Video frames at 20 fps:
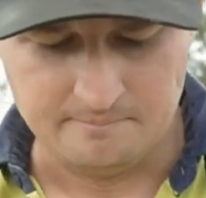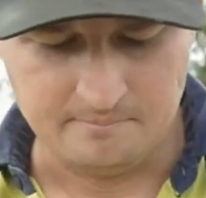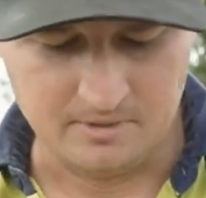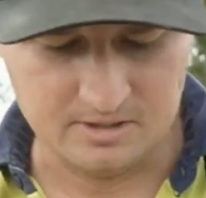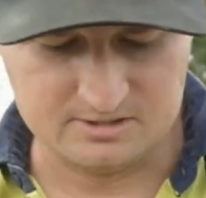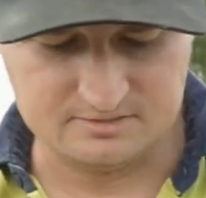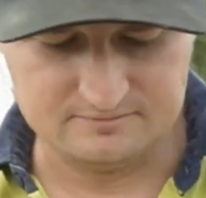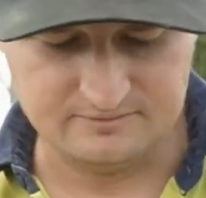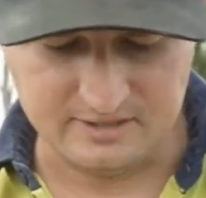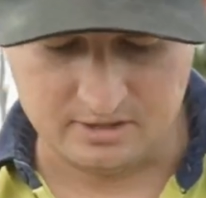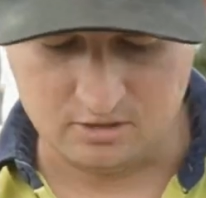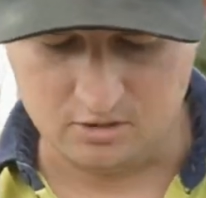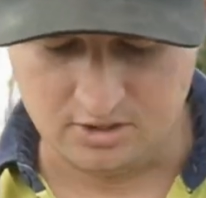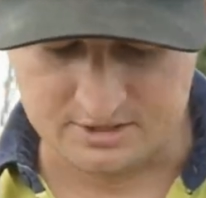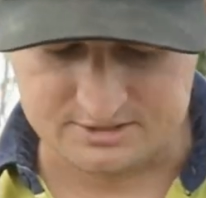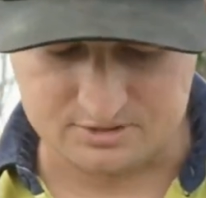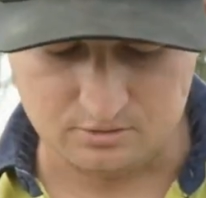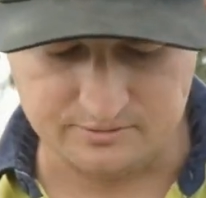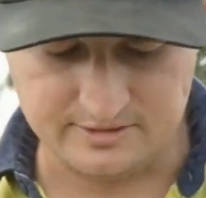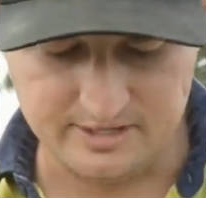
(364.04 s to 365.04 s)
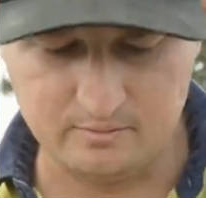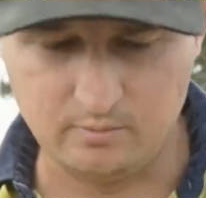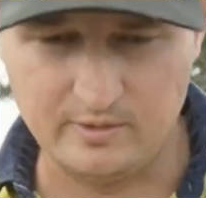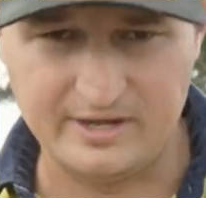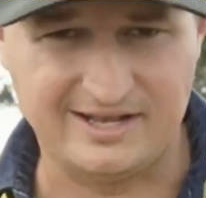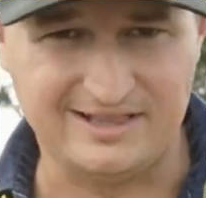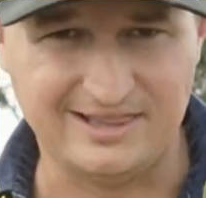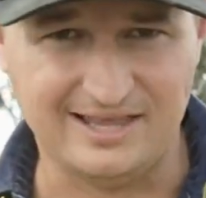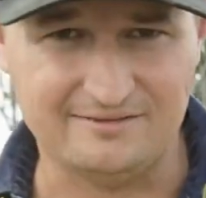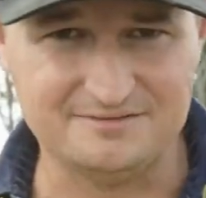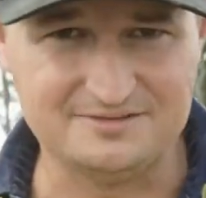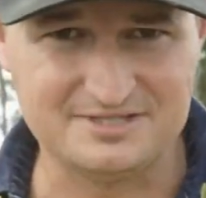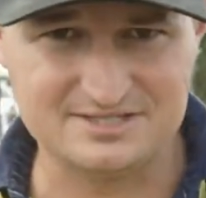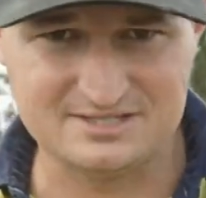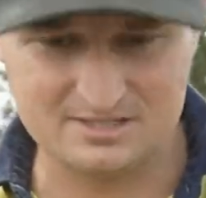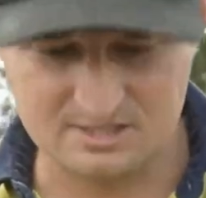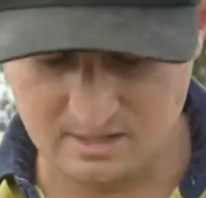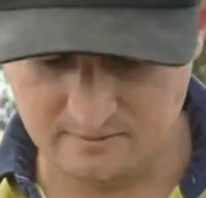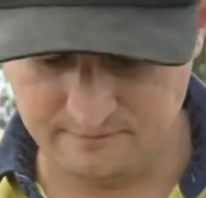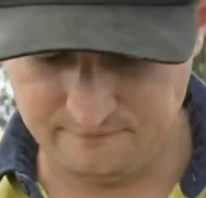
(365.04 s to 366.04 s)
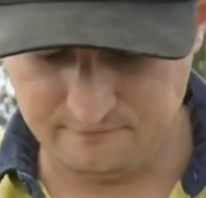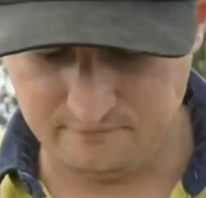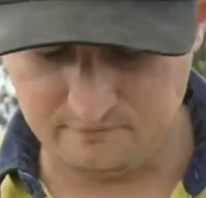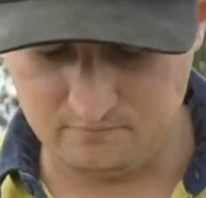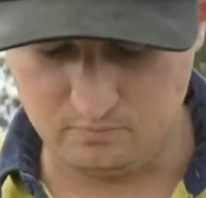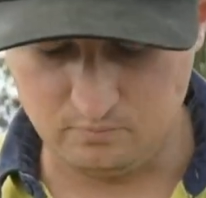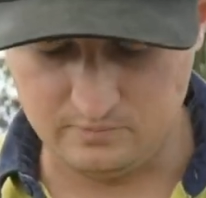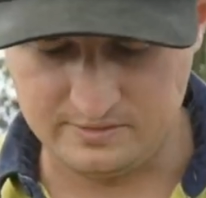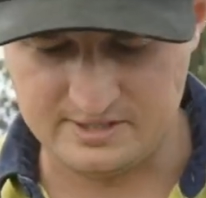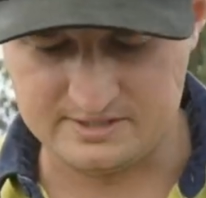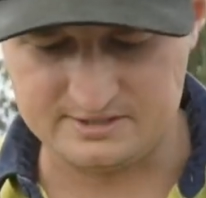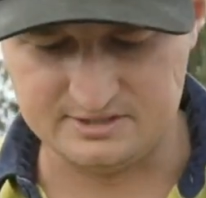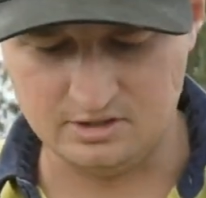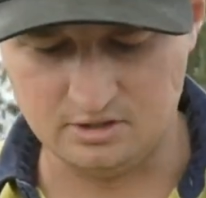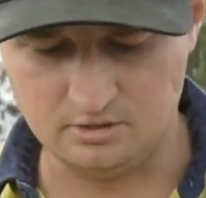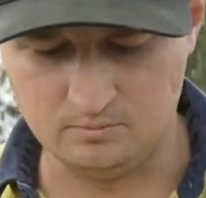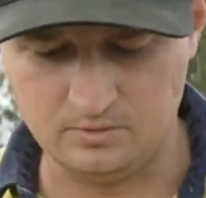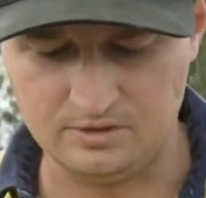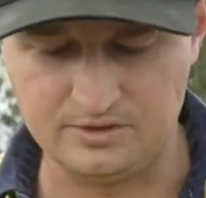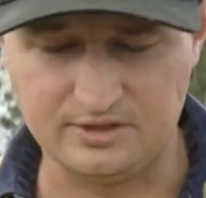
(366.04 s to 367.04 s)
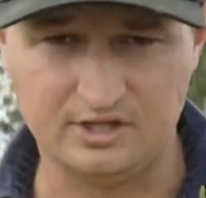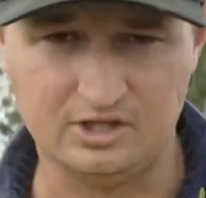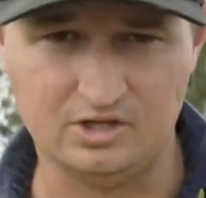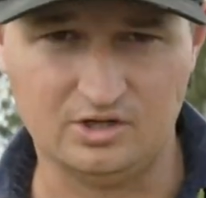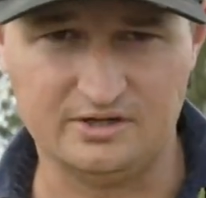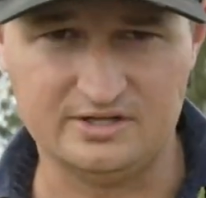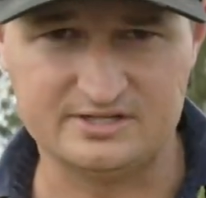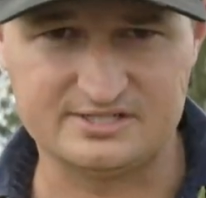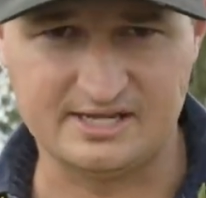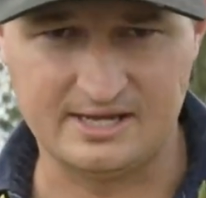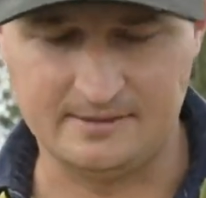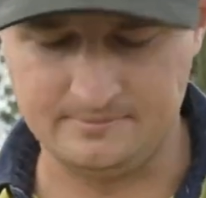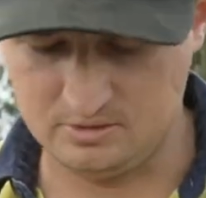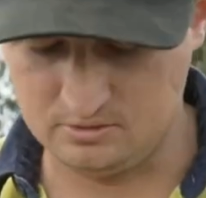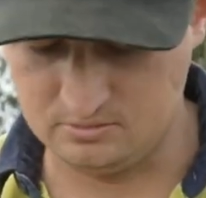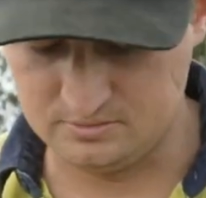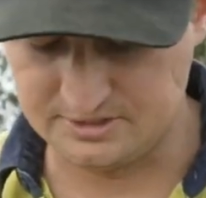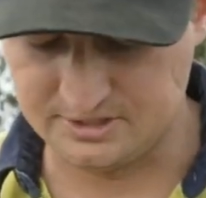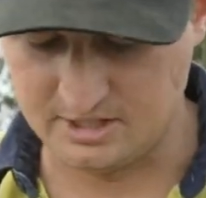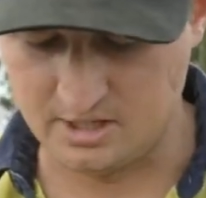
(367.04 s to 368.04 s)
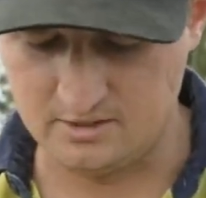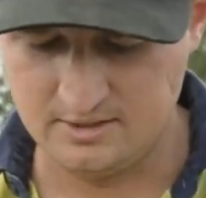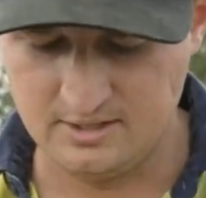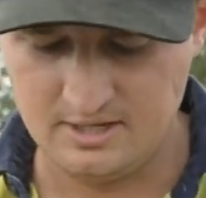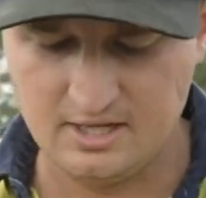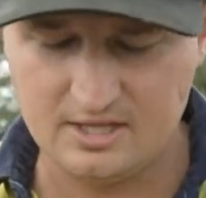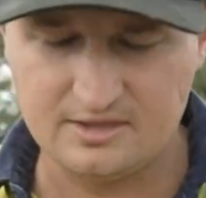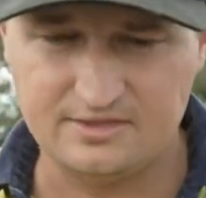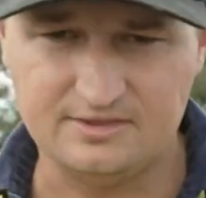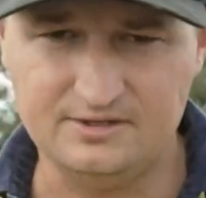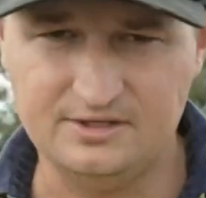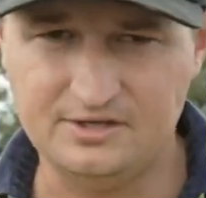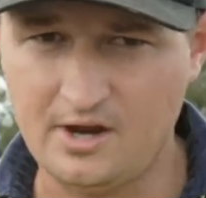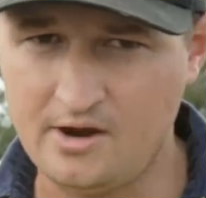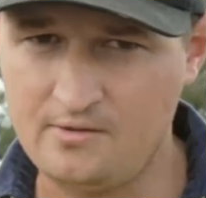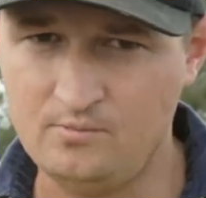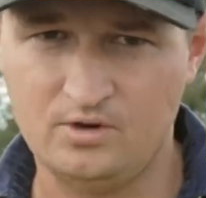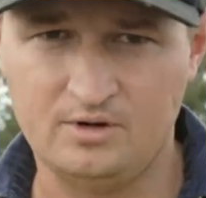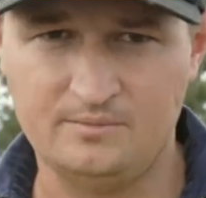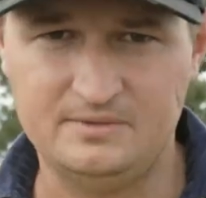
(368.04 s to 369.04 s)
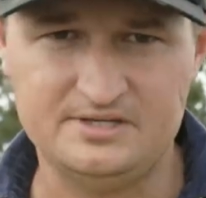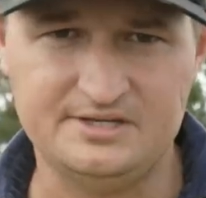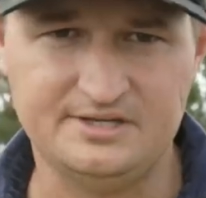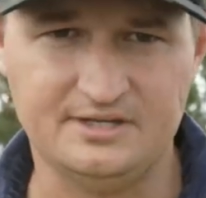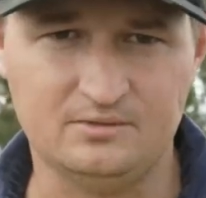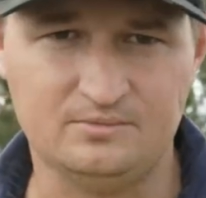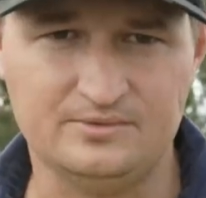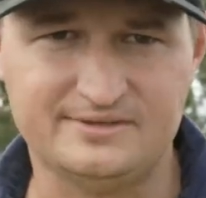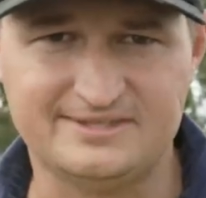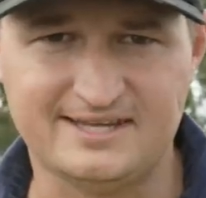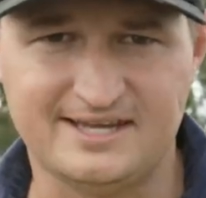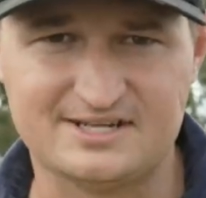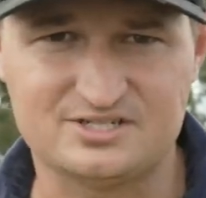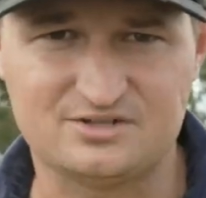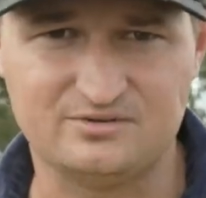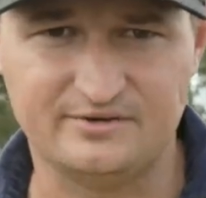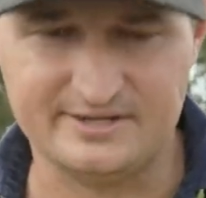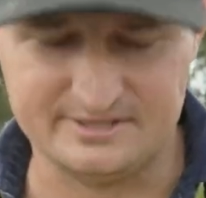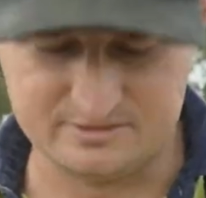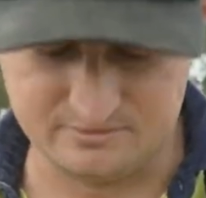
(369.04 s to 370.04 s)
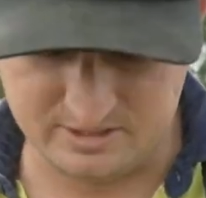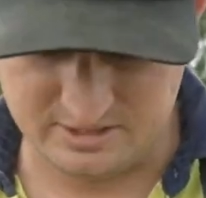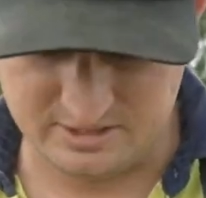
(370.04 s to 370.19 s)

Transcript: most of our guys, they wear gloves and stuff when they're dealing with a lot of this chemical. So you don't want to be dealing with touchscreens or